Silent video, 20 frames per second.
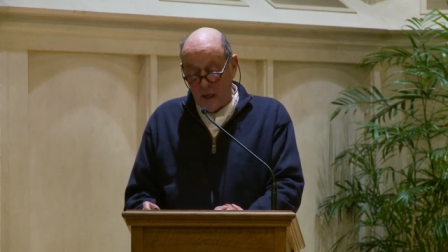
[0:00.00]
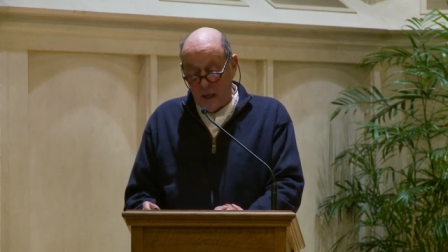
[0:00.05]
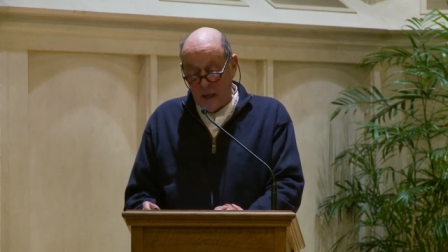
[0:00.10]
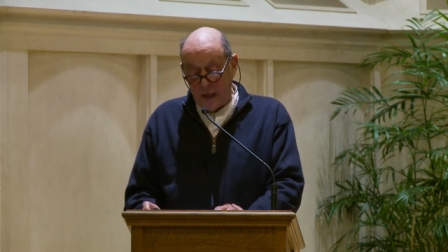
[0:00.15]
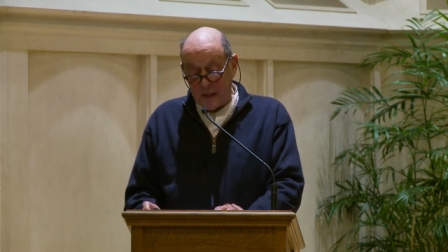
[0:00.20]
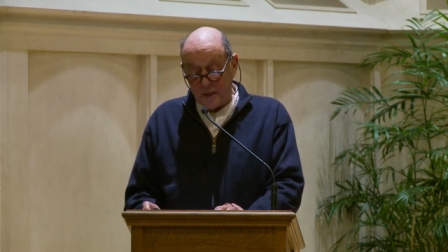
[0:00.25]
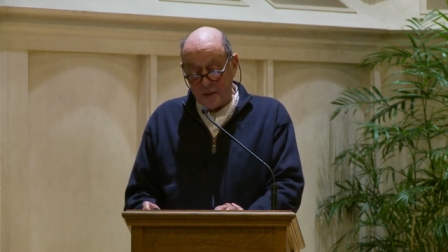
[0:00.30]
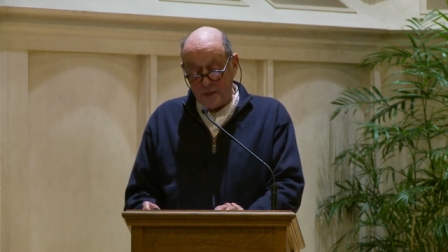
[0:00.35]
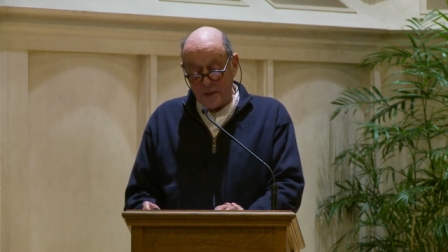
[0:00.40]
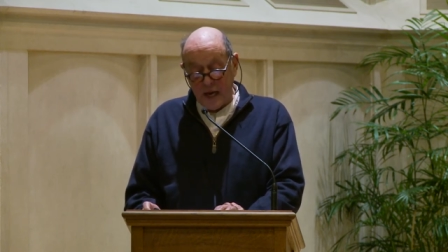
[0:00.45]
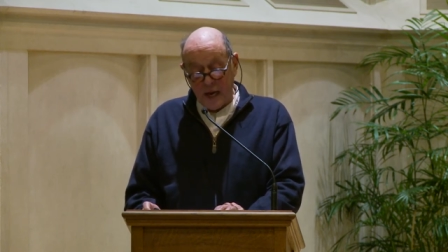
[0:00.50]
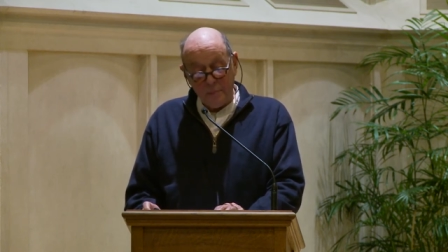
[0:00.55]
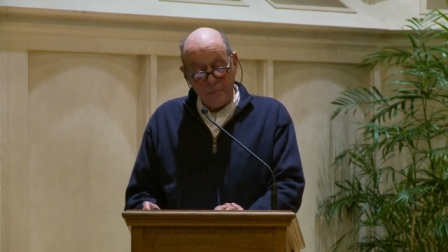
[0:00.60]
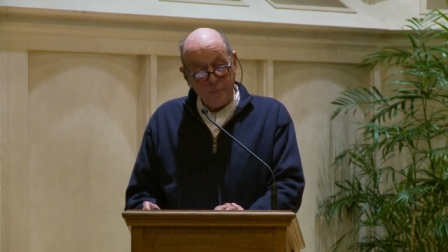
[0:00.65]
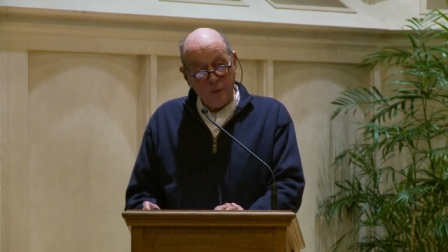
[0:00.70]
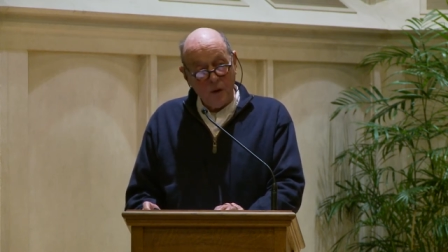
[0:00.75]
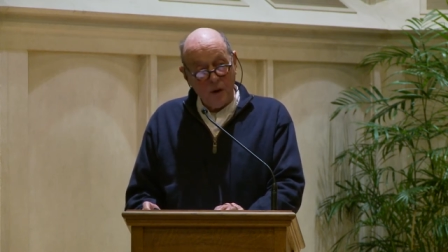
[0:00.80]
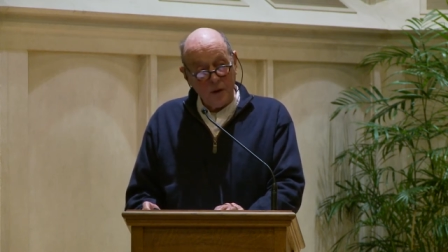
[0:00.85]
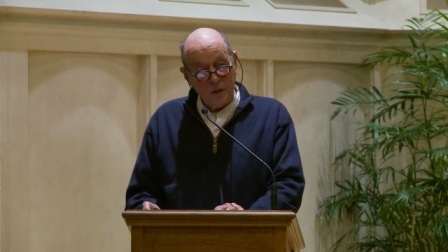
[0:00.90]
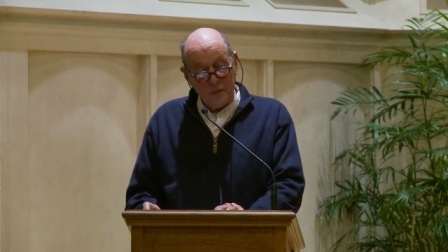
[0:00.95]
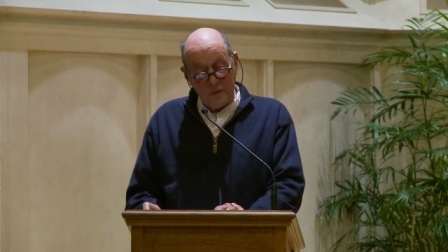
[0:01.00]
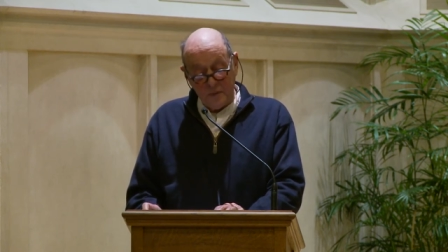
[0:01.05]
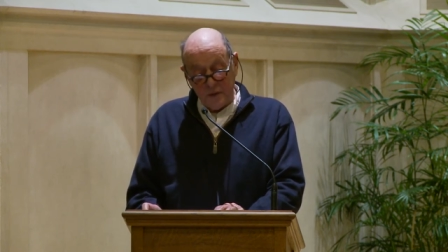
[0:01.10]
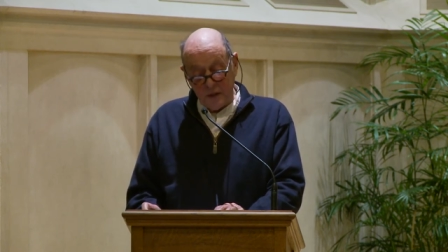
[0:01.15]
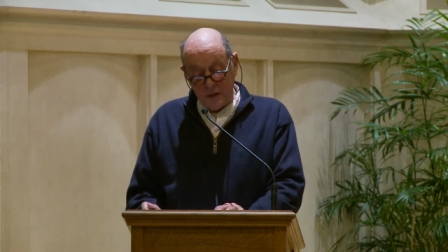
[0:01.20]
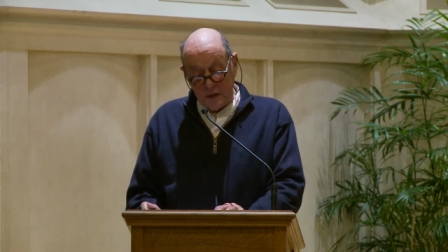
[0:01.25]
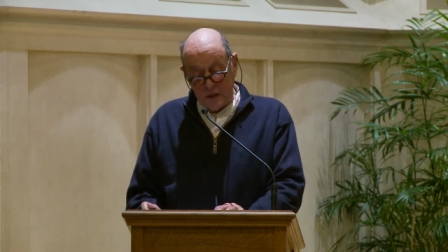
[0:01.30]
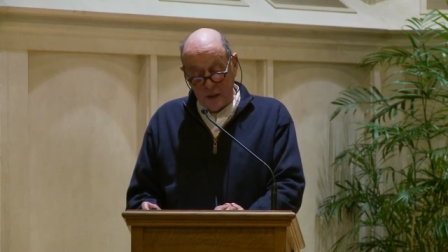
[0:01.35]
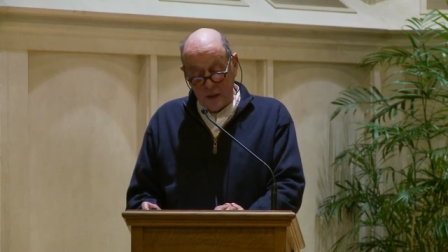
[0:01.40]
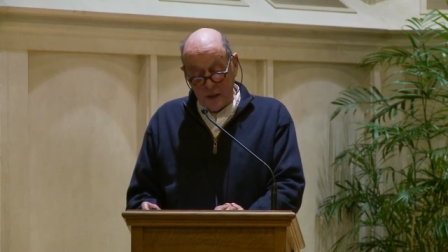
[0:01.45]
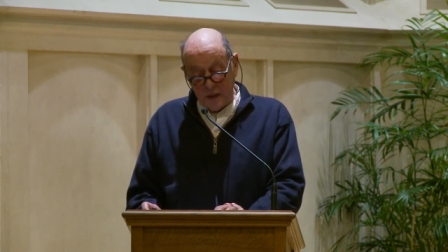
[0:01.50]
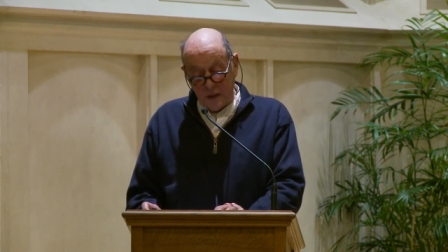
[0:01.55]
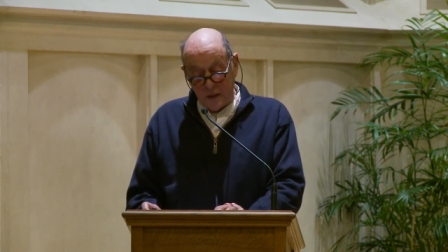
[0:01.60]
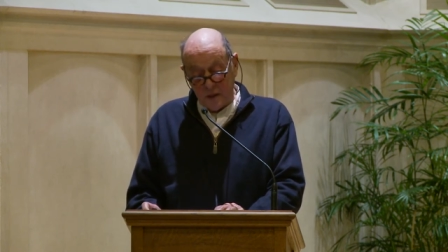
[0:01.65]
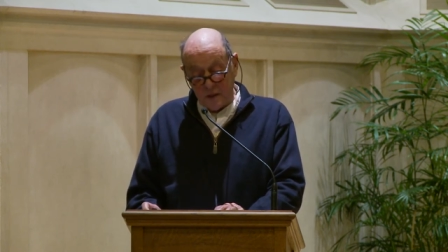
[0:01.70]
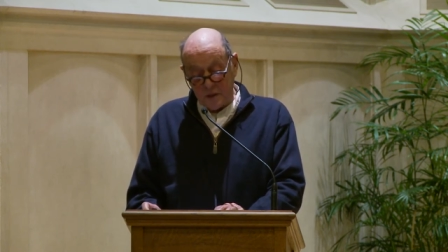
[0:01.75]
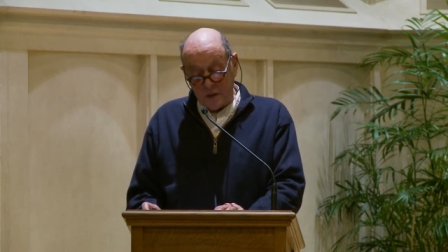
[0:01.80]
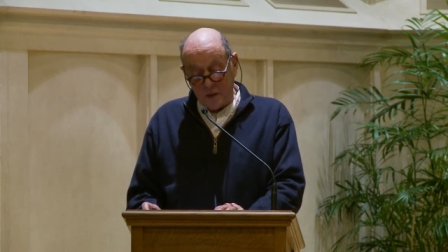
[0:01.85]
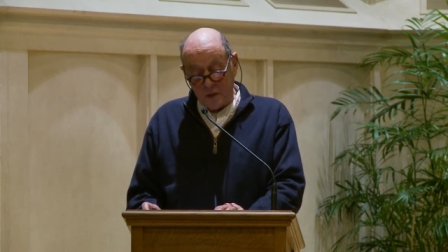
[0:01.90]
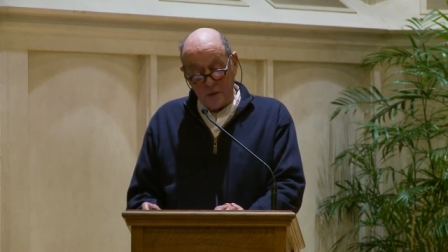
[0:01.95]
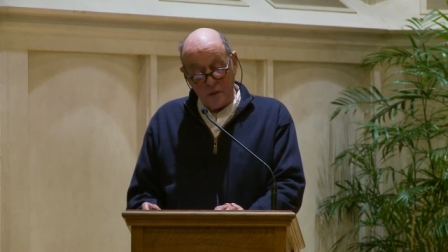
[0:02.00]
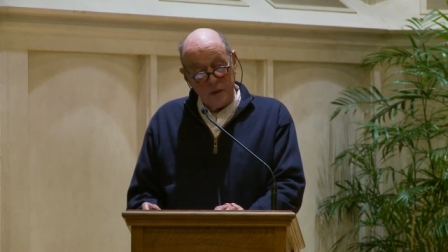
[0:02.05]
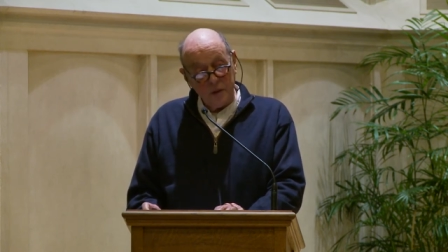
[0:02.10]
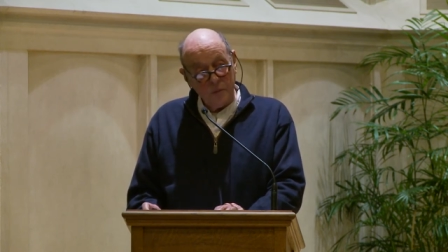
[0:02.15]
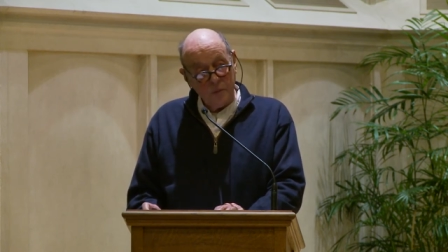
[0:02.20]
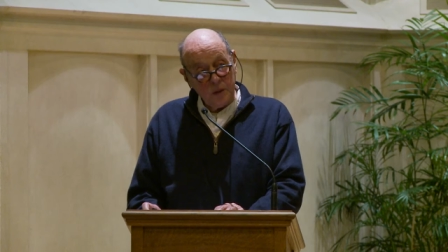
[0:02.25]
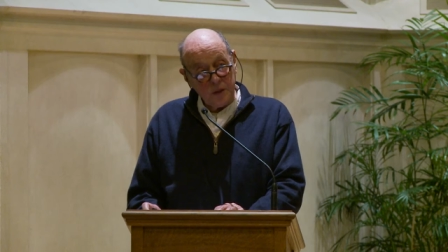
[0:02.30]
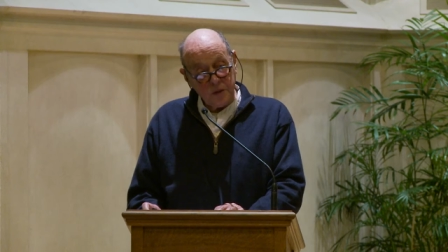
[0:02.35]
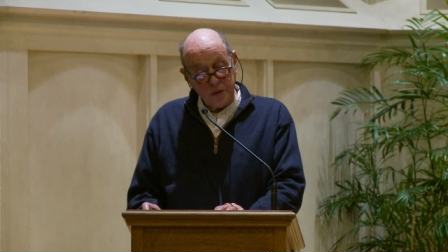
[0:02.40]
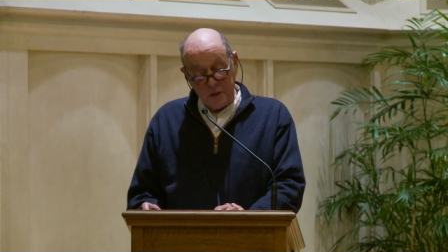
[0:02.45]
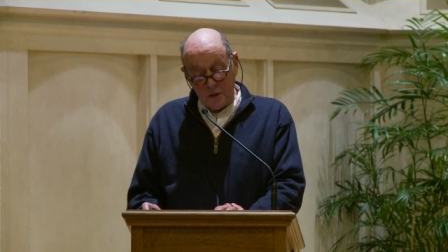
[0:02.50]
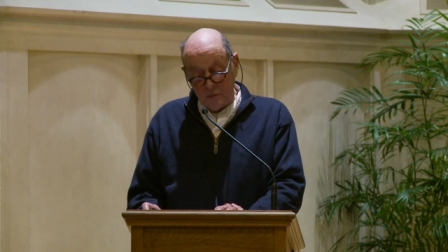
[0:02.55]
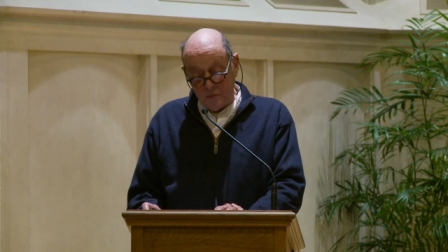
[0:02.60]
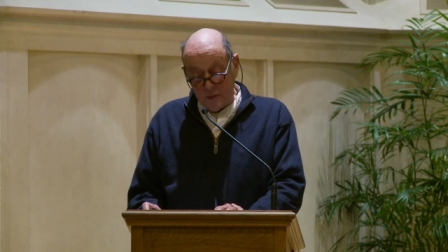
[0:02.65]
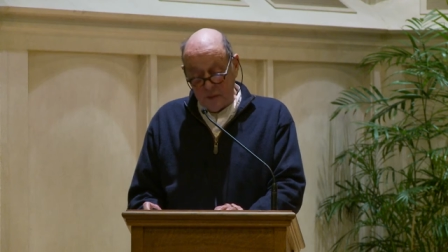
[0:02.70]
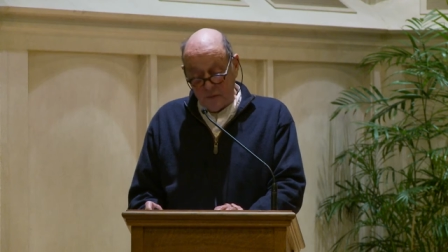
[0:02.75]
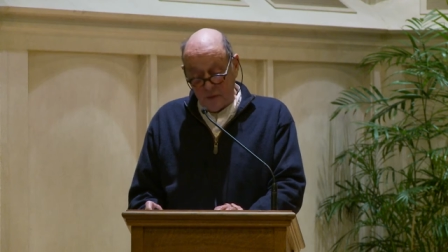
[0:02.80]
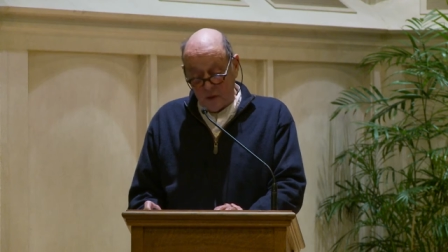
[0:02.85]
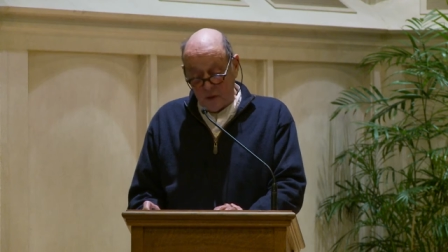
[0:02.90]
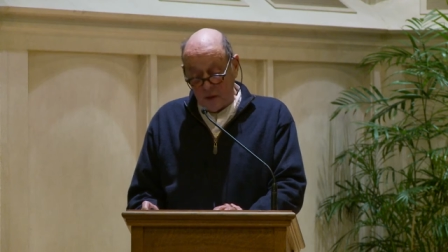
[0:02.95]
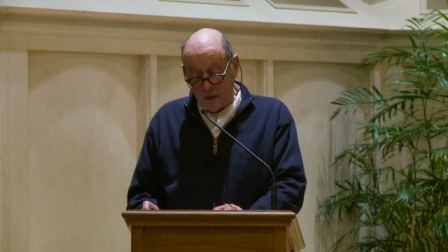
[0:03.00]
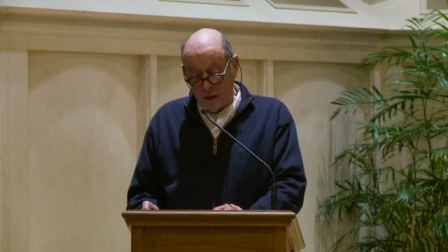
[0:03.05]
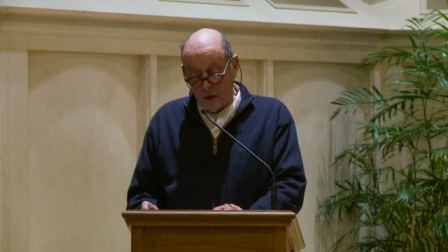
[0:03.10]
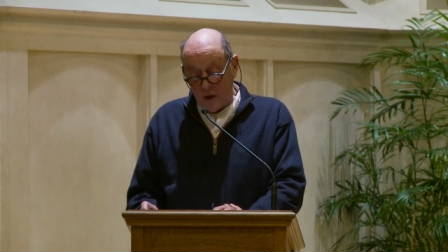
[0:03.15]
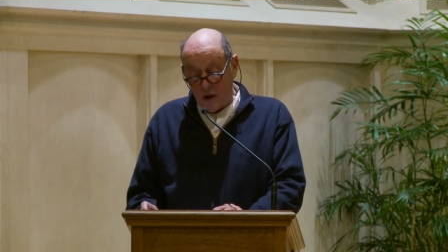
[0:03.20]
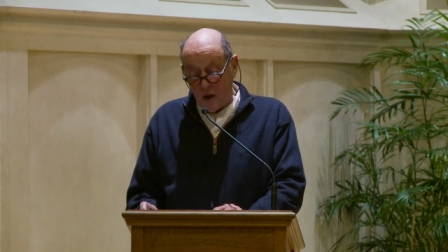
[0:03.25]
It's that part of the year during which the river